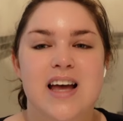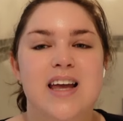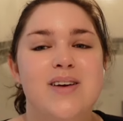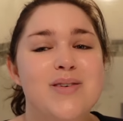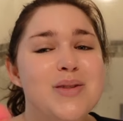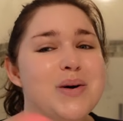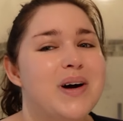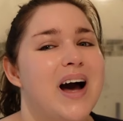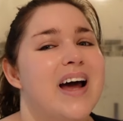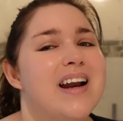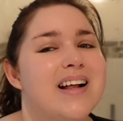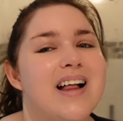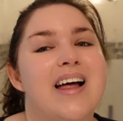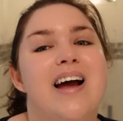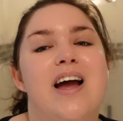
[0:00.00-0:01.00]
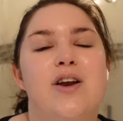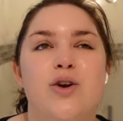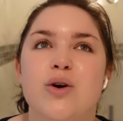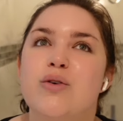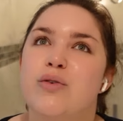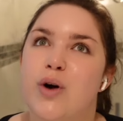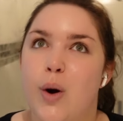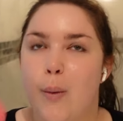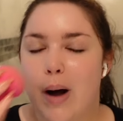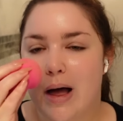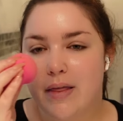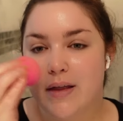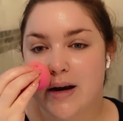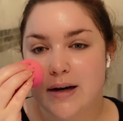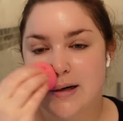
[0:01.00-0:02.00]
Even though kind of like I knew for a
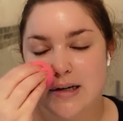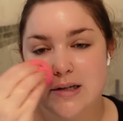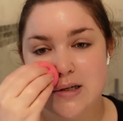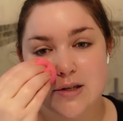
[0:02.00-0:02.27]
while that I need